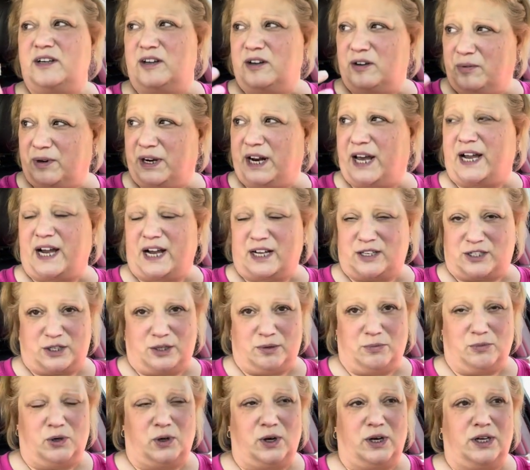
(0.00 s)
when I got to
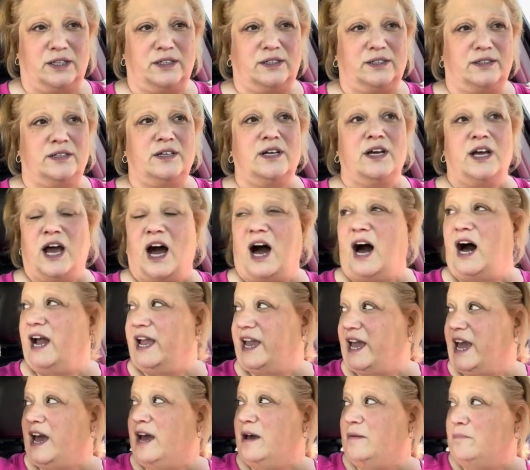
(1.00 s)
the mall. I
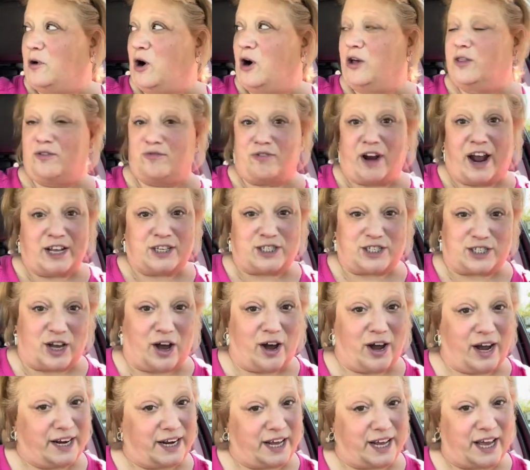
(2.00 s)
am on the right
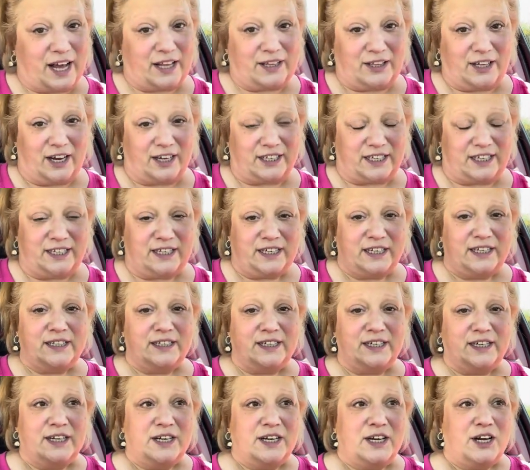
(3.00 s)
side. I got lucky.
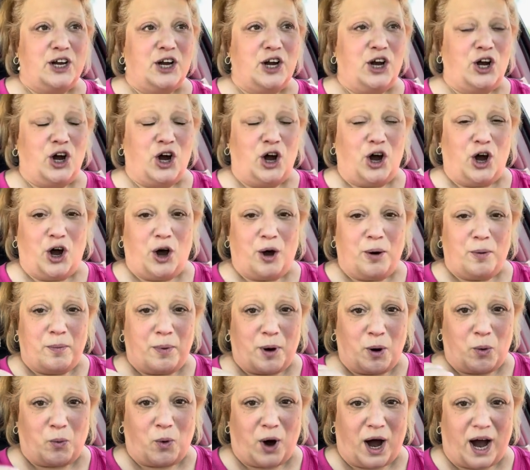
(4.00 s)

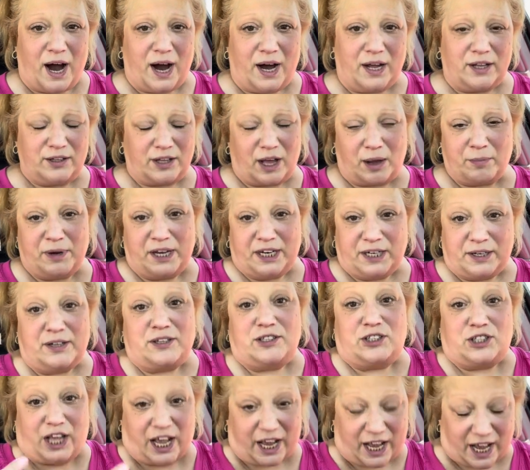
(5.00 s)
But while, I mean,
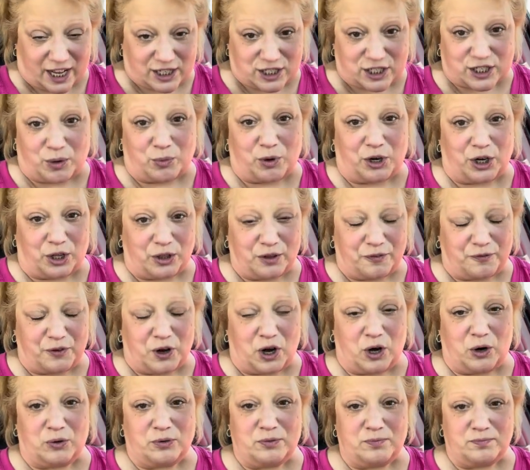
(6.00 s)
they got someone on the
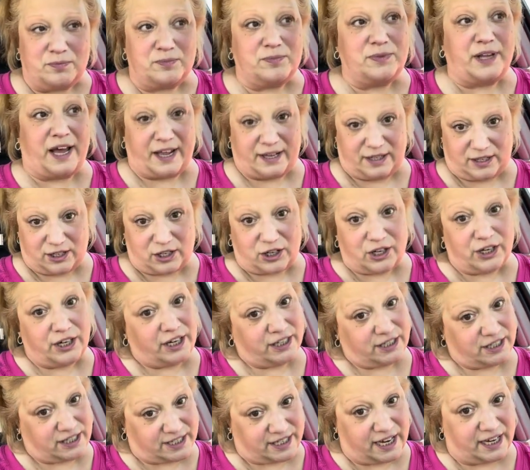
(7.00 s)
phone that can
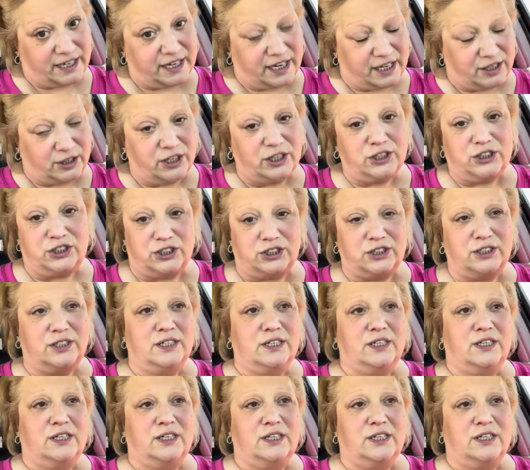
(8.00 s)
understand English.